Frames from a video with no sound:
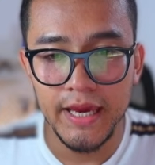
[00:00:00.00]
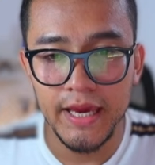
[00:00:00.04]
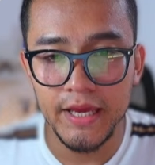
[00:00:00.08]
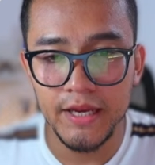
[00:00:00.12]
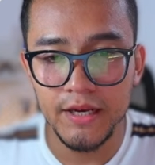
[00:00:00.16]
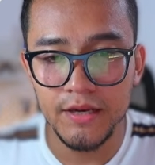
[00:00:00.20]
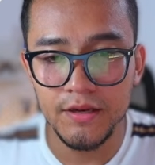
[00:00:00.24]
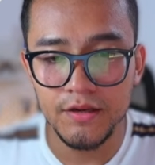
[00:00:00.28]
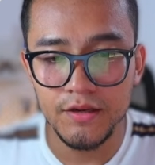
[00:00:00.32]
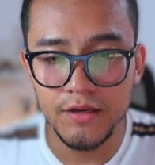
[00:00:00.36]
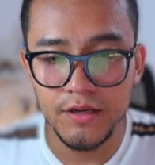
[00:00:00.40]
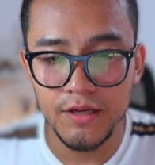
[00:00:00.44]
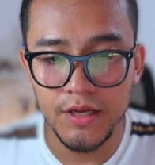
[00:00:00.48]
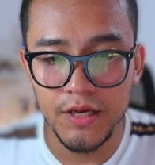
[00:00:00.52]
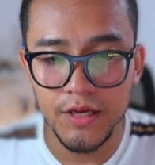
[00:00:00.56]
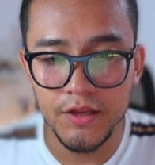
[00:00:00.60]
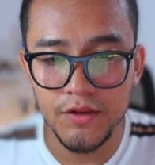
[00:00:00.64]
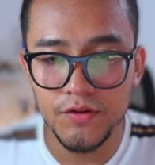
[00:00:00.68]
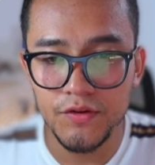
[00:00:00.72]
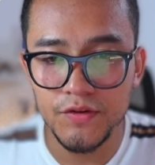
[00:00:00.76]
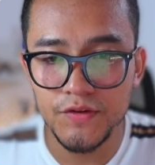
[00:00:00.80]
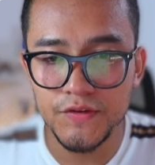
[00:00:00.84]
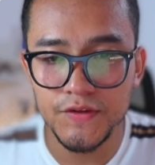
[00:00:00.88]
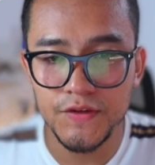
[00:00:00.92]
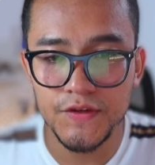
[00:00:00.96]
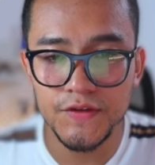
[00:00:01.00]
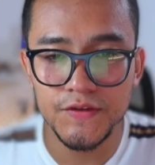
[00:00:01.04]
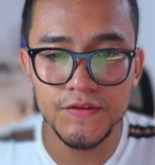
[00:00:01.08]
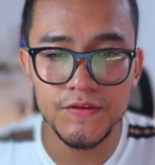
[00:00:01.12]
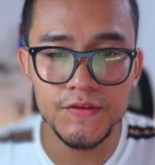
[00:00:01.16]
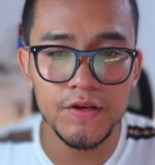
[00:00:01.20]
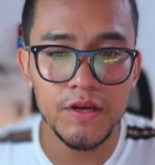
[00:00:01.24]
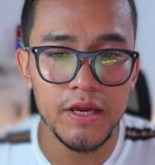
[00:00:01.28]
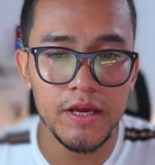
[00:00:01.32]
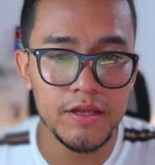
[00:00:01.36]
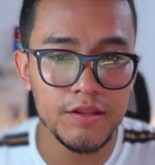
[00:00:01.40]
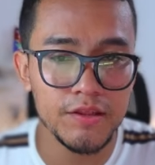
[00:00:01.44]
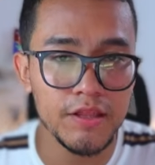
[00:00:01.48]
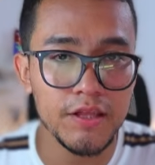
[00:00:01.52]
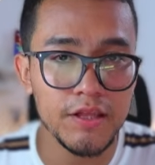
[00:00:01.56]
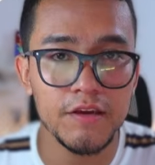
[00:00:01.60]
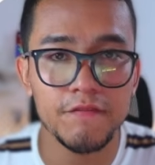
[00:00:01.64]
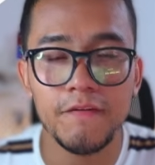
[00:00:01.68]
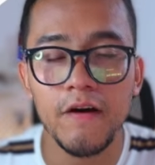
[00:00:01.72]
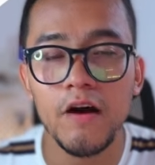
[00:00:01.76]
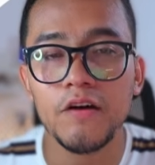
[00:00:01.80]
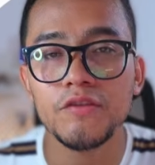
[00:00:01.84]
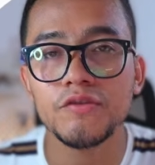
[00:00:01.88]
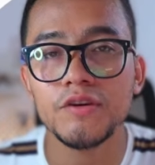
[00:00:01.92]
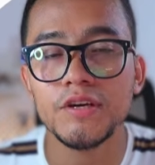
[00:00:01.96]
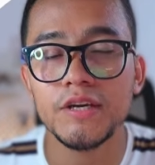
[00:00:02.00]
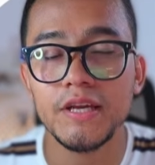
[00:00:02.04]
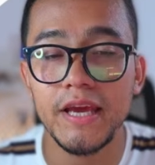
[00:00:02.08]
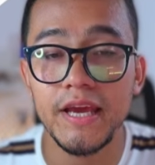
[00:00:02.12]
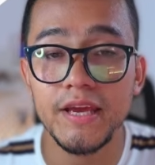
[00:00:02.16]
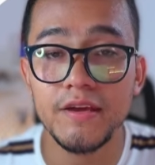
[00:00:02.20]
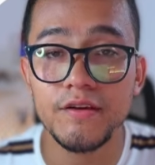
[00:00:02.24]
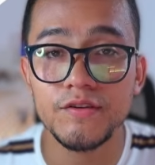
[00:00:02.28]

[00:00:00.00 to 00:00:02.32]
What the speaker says: and it uses the Foundry